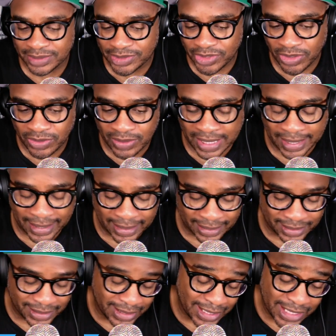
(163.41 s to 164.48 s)
So
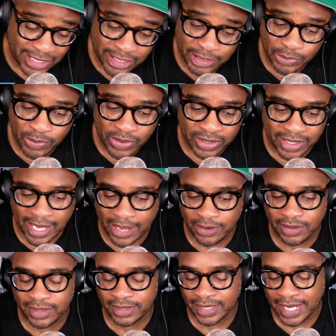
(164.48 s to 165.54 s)
it could work out.